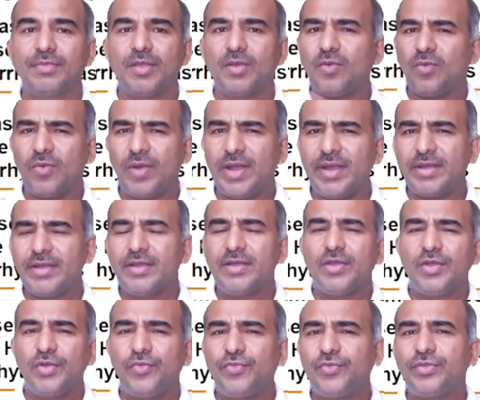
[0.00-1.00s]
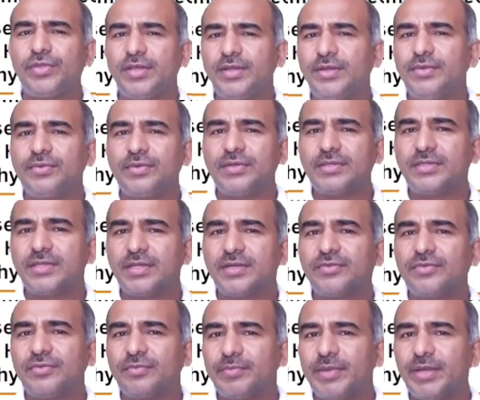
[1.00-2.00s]
Why? If you think
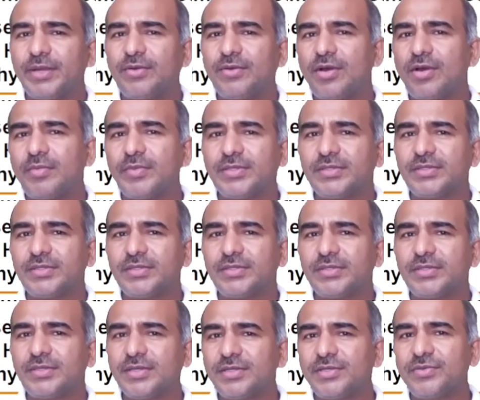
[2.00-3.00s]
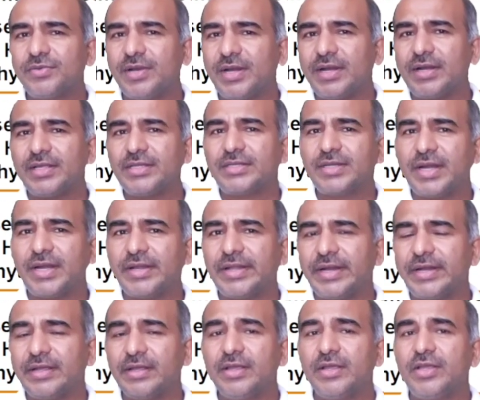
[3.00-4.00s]
yourself, by common sense, you will understand
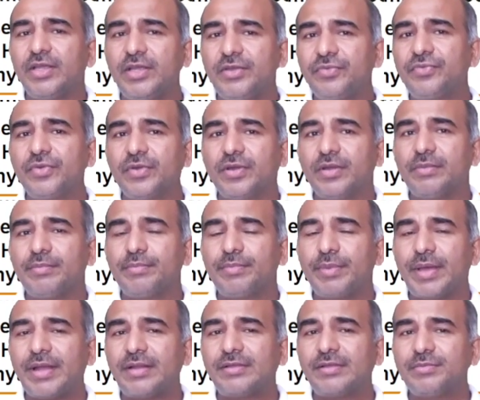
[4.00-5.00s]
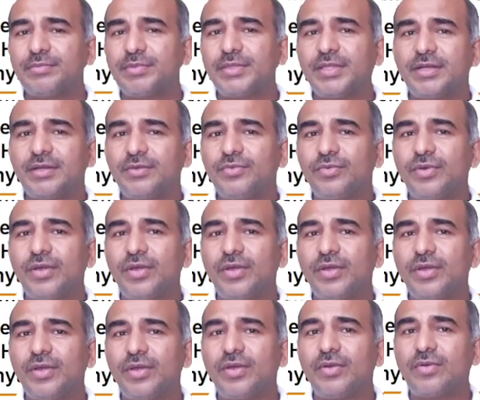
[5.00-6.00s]
that if parasympathetic would
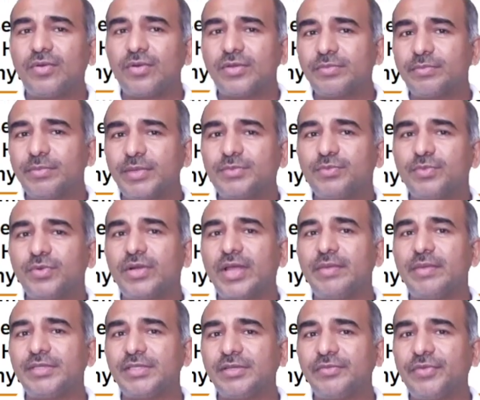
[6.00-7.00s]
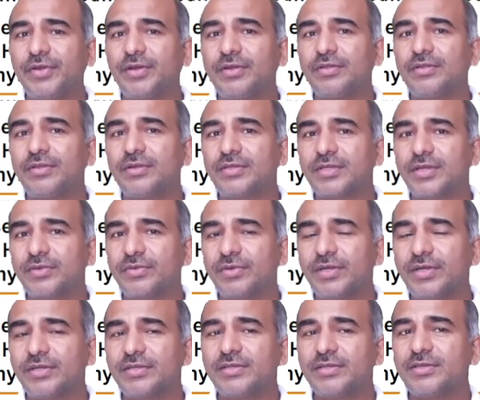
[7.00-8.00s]
have caused much more damaging effect on the
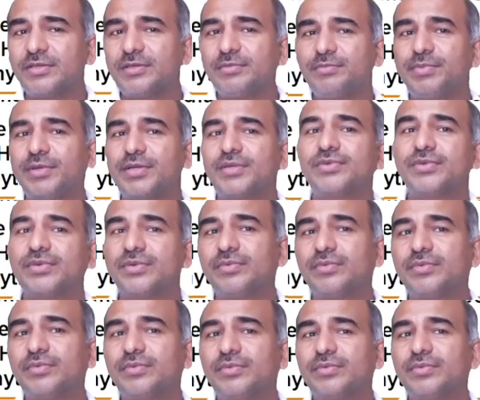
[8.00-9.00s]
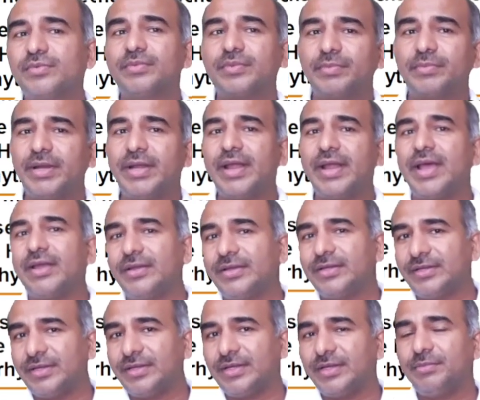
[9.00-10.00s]
circulatory system, person may
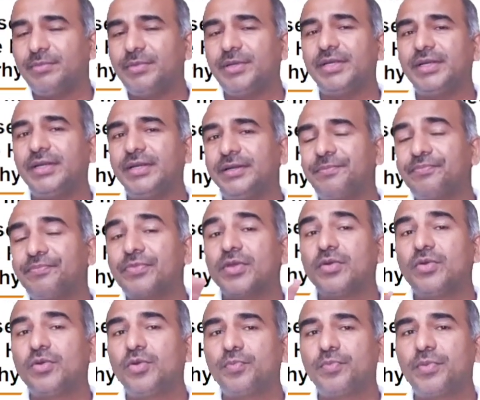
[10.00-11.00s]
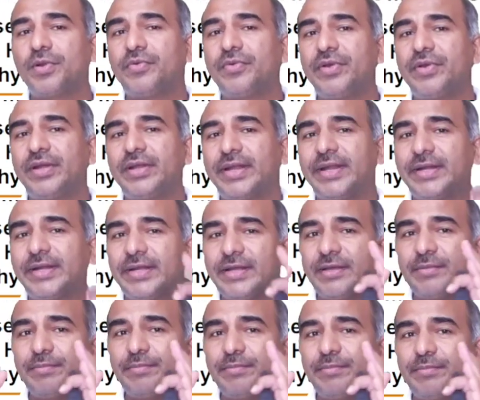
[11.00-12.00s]
die immediately. To prevent
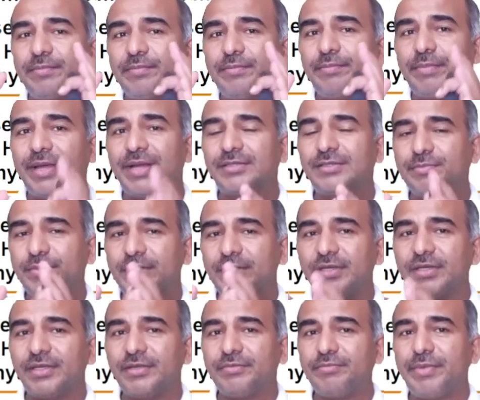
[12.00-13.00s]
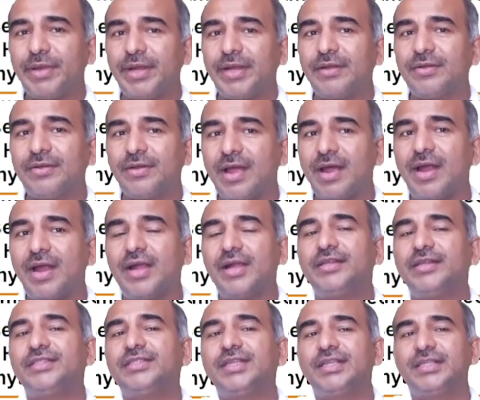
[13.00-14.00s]
that, parasympathetic impact on
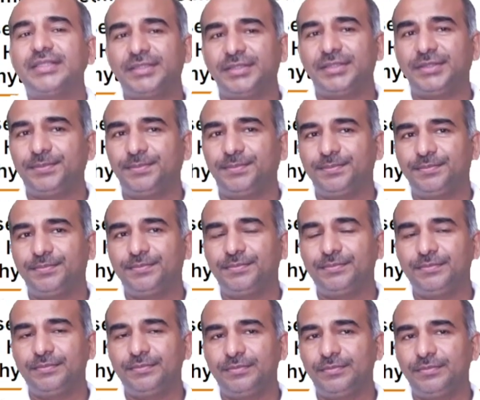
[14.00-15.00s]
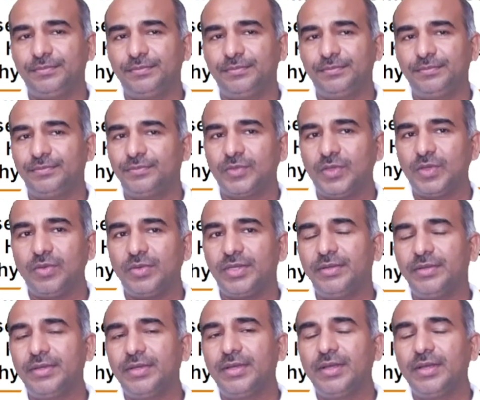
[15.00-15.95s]
heart is less. Okay.